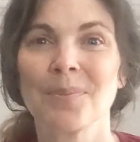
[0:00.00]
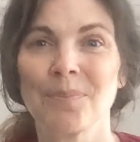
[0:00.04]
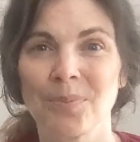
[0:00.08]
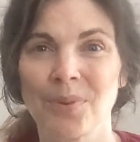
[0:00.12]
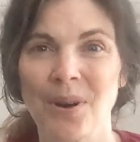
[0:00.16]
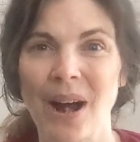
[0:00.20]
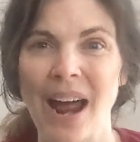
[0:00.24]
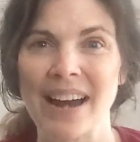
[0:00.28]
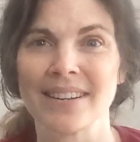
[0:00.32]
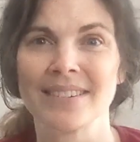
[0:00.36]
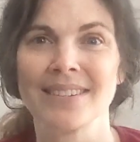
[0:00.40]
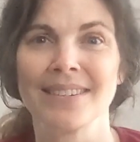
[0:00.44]
to
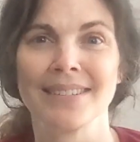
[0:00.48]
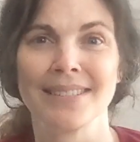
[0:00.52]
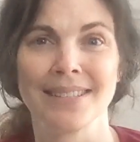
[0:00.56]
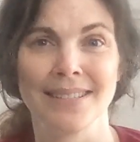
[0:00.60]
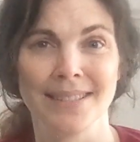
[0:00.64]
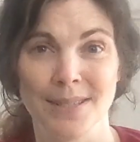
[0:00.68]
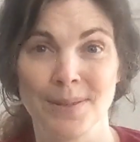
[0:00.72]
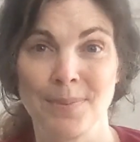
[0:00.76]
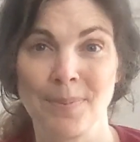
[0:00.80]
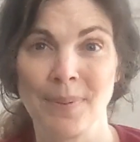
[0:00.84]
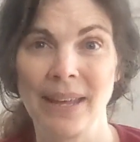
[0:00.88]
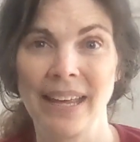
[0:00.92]
practice
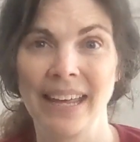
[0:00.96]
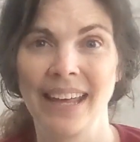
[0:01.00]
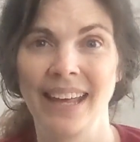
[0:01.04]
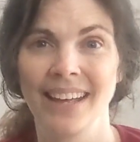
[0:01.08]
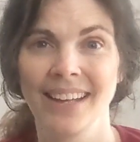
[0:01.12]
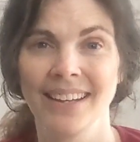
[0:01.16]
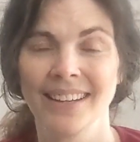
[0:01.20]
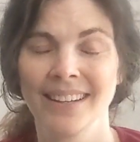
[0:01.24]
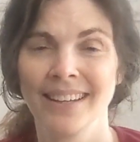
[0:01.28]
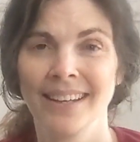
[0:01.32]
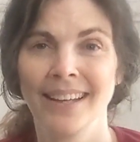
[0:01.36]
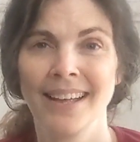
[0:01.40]

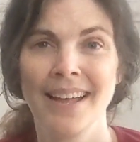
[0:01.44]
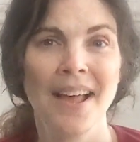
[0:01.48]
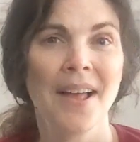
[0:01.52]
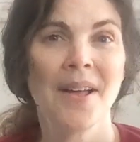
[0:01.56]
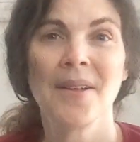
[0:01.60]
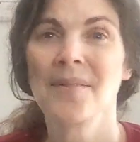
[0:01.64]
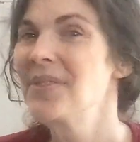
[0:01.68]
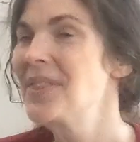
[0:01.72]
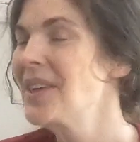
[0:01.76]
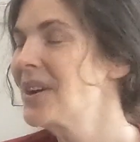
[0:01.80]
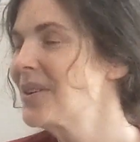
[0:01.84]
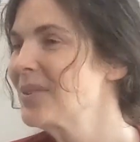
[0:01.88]
speaking.
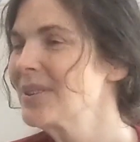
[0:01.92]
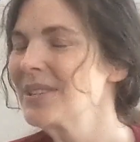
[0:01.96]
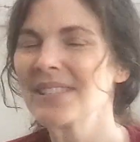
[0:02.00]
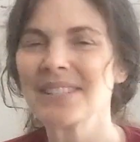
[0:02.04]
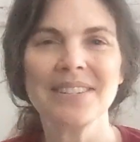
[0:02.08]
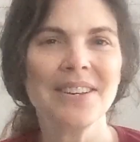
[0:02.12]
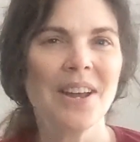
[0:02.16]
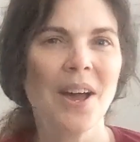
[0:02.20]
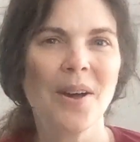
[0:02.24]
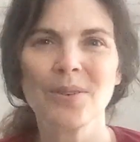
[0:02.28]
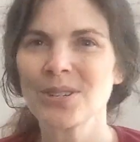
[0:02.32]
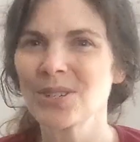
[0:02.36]
There was
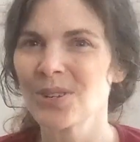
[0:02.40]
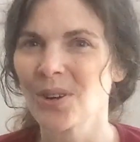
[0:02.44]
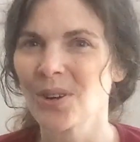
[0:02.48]
no